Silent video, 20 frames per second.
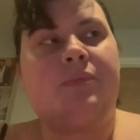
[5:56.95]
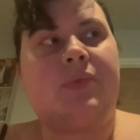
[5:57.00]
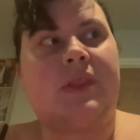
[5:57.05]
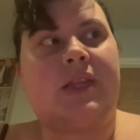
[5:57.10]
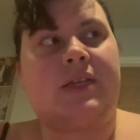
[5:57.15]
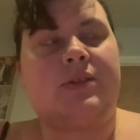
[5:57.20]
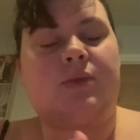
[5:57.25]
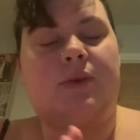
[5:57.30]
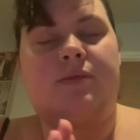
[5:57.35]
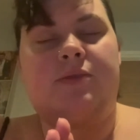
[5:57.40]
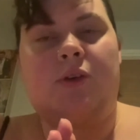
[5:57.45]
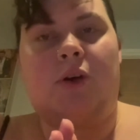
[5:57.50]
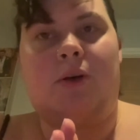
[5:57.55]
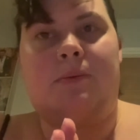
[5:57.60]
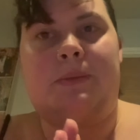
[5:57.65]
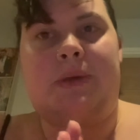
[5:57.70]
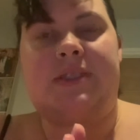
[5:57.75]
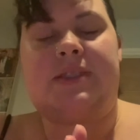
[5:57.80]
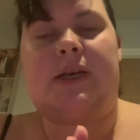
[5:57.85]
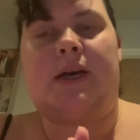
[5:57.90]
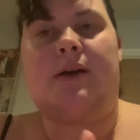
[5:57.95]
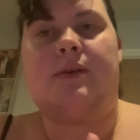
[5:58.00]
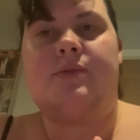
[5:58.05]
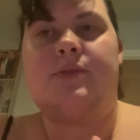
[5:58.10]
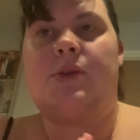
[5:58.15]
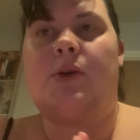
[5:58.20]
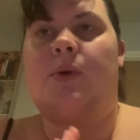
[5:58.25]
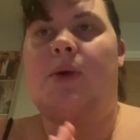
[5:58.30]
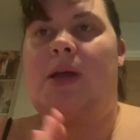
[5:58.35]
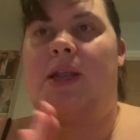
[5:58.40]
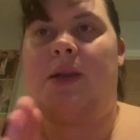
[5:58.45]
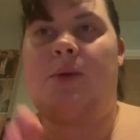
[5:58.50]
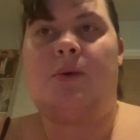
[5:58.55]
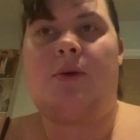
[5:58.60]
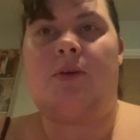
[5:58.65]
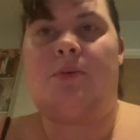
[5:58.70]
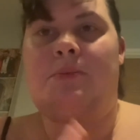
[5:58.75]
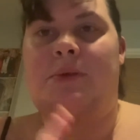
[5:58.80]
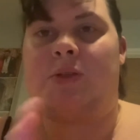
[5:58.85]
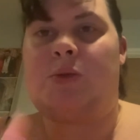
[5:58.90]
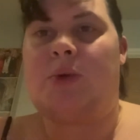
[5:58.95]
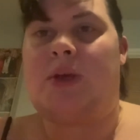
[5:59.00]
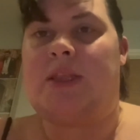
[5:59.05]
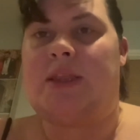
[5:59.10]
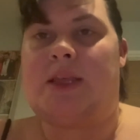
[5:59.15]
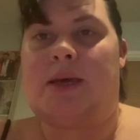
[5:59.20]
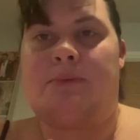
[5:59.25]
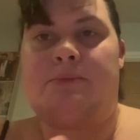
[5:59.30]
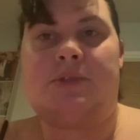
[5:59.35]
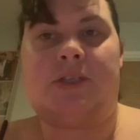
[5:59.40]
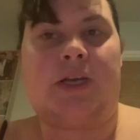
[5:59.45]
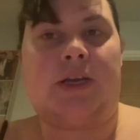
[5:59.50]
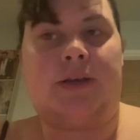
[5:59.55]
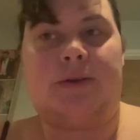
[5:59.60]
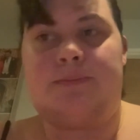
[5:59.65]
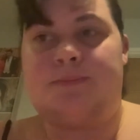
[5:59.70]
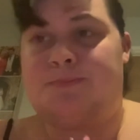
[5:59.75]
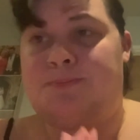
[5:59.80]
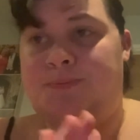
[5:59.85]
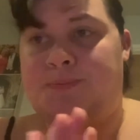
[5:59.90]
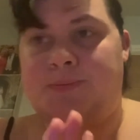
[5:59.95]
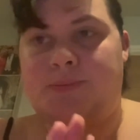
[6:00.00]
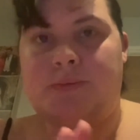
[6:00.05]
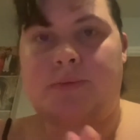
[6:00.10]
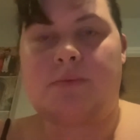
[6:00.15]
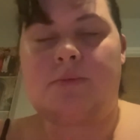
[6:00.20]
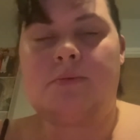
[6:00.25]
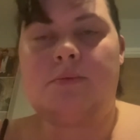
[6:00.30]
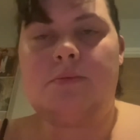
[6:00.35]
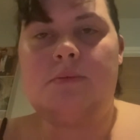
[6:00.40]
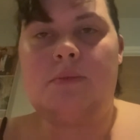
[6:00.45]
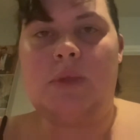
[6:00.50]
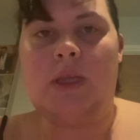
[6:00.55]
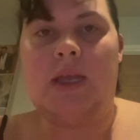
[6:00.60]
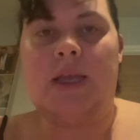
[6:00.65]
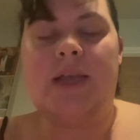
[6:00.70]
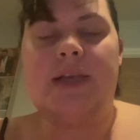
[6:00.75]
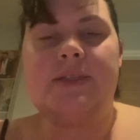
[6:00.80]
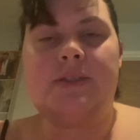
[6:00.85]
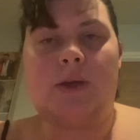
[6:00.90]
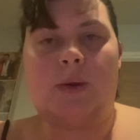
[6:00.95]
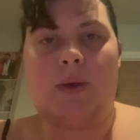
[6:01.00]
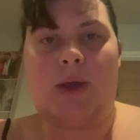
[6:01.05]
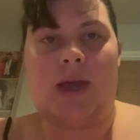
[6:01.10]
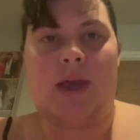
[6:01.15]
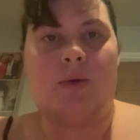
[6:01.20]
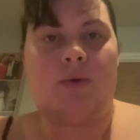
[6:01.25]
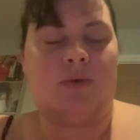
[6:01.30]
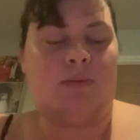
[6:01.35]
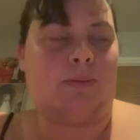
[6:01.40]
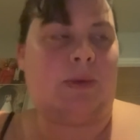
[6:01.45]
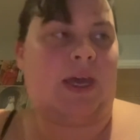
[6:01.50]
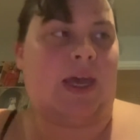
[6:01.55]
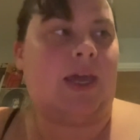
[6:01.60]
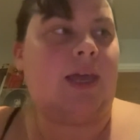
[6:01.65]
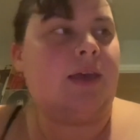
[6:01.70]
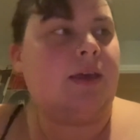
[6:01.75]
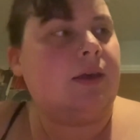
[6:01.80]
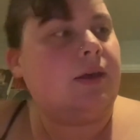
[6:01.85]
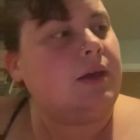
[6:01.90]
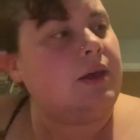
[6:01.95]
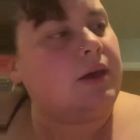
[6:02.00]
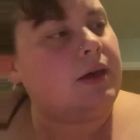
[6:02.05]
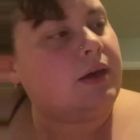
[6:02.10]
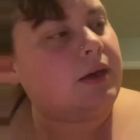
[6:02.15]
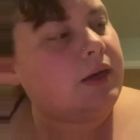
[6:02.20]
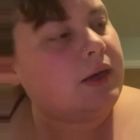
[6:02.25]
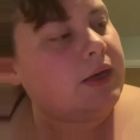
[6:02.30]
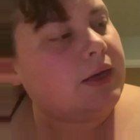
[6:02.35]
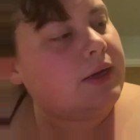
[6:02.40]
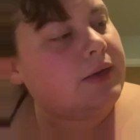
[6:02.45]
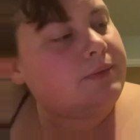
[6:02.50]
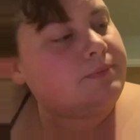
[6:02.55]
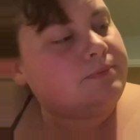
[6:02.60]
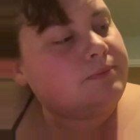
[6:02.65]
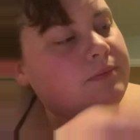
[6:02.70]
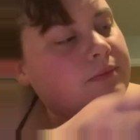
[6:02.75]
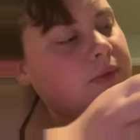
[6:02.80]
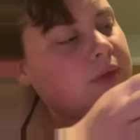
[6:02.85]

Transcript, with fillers: And that's what I've told myself. So anywhere in between them two is okay with me. Um,